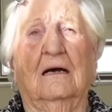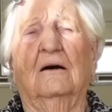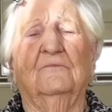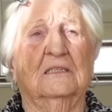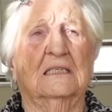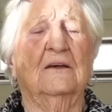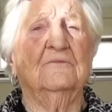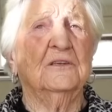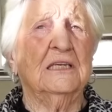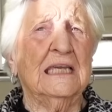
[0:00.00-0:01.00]
half a
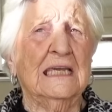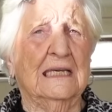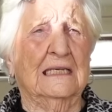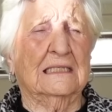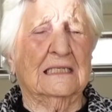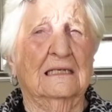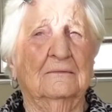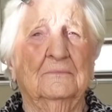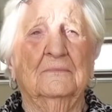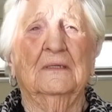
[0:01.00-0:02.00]
set for years.
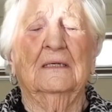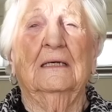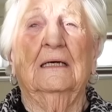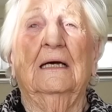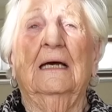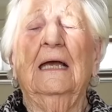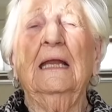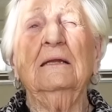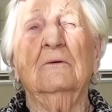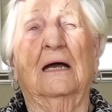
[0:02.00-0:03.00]

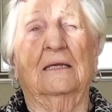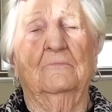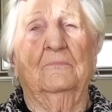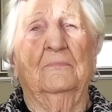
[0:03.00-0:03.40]
Anyway,